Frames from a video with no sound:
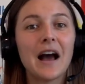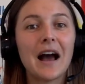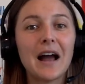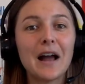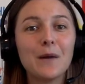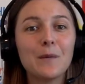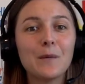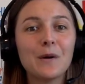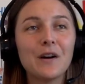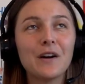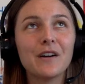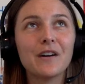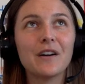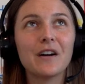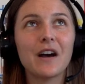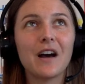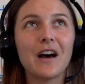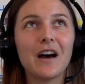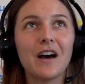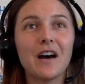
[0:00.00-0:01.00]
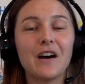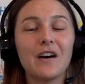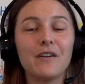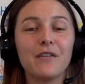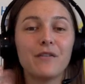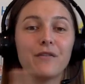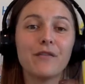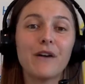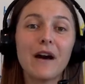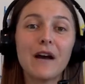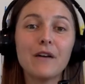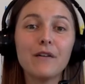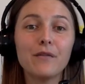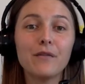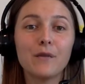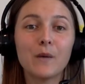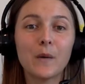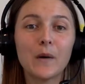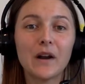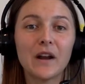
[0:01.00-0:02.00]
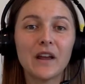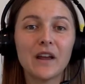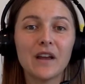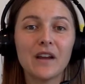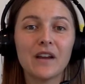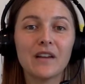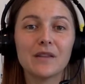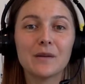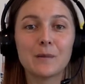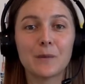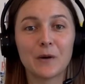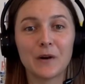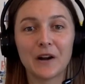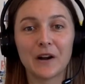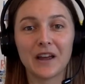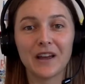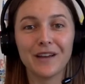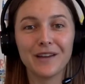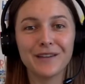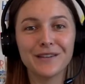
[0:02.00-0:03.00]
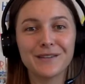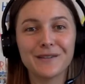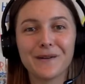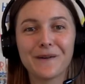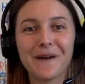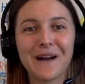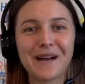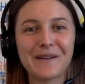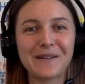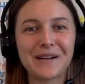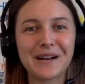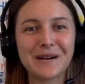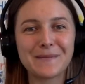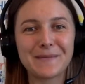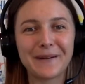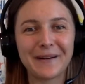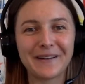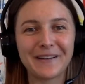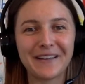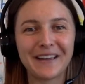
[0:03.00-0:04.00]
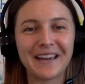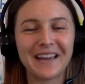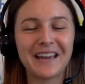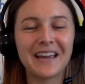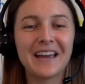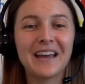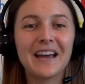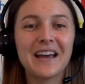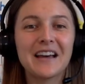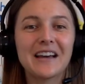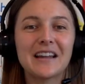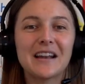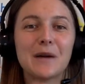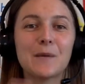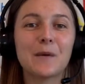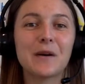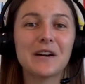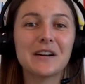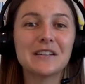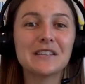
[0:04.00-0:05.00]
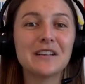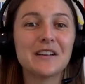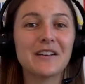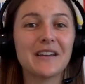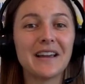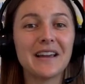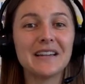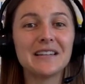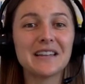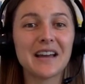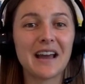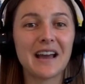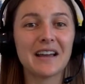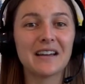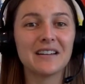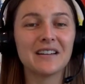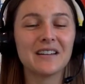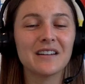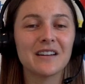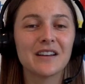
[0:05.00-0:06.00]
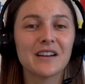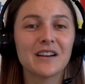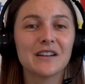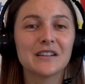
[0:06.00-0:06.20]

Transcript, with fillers: I work uh, 5:40 in the morning, so I wake up early and I work until 8:10.